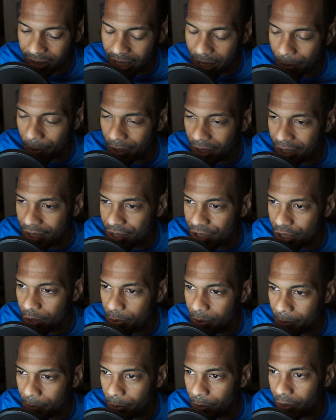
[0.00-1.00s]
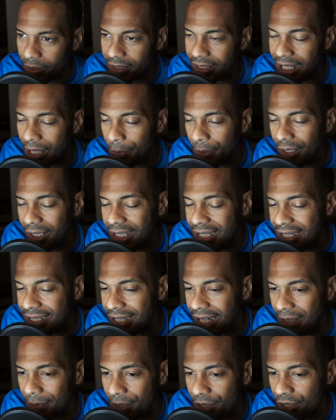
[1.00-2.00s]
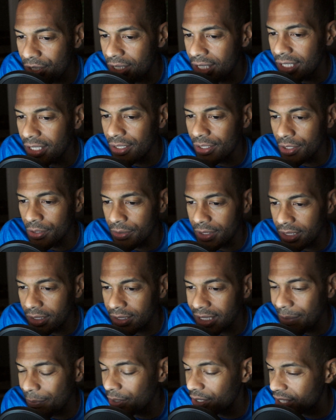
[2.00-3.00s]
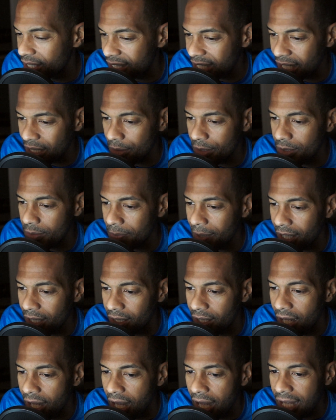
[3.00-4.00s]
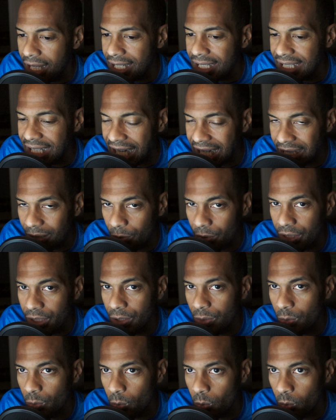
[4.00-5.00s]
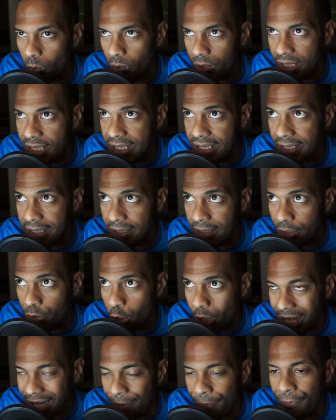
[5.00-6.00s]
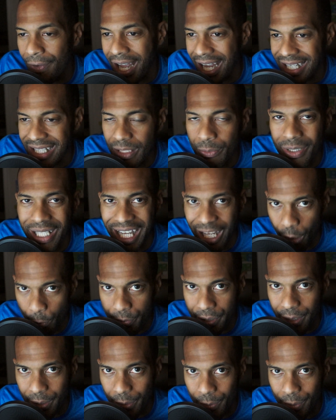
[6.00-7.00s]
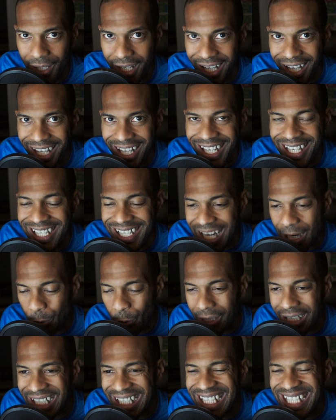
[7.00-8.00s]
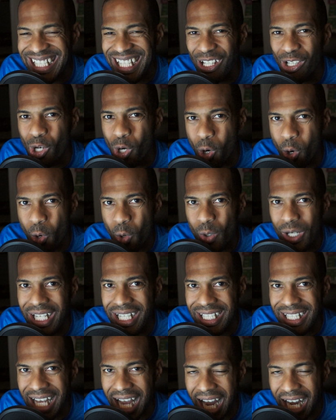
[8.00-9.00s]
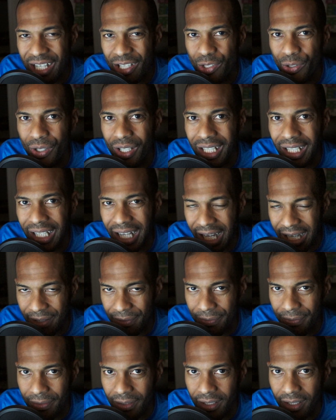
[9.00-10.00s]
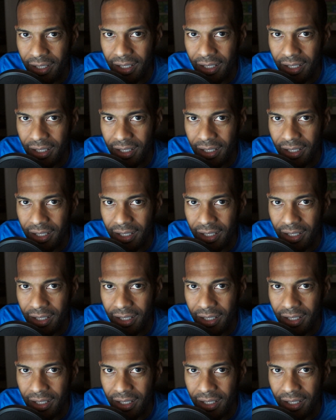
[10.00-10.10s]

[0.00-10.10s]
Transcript: Networking is super important. Networking is not about just getting a career. Networking is not just about saying that we trying to find someone to help you. Networking is our whole entire life.